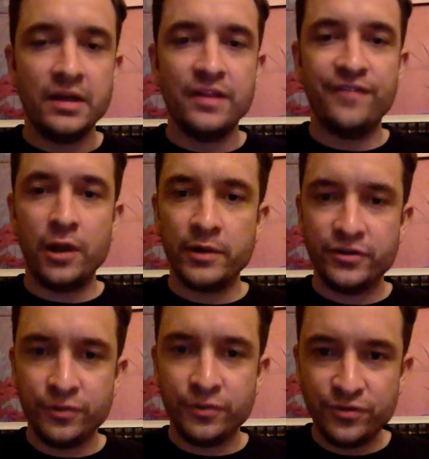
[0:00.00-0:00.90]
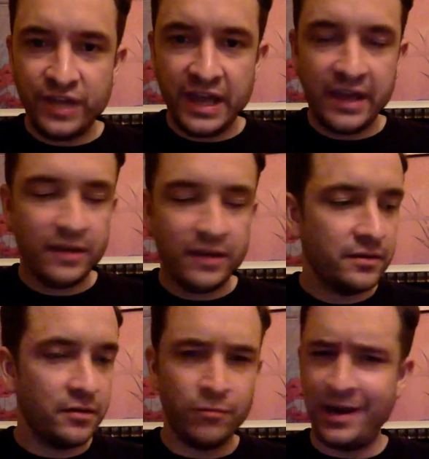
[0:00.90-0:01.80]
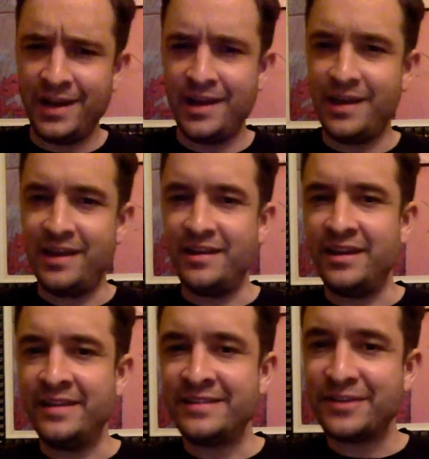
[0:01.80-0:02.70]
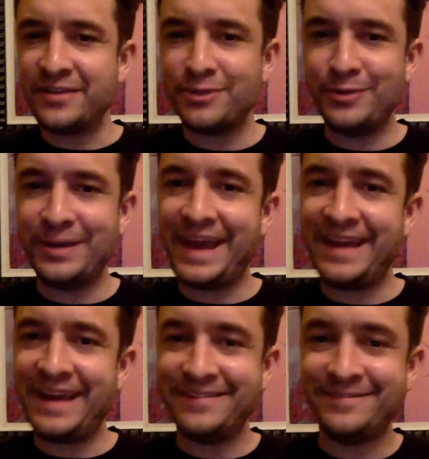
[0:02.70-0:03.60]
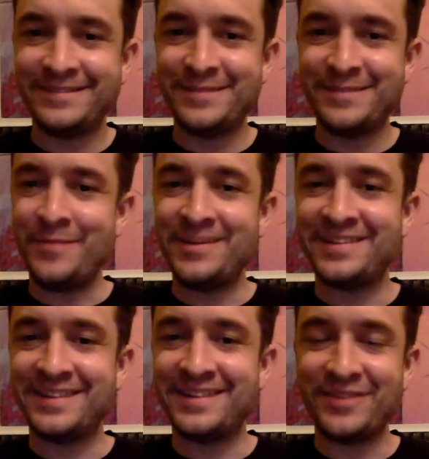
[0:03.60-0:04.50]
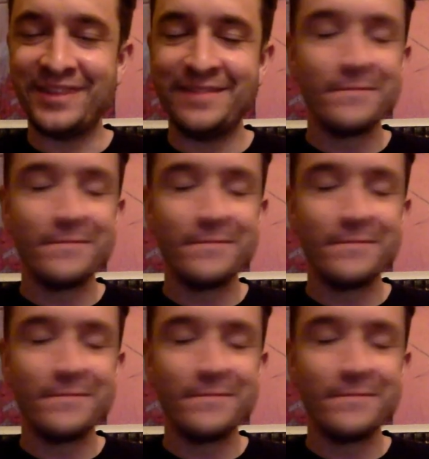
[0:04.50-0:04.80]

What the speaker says: The following Tuesday, right? Is next week 8? Am I missing something?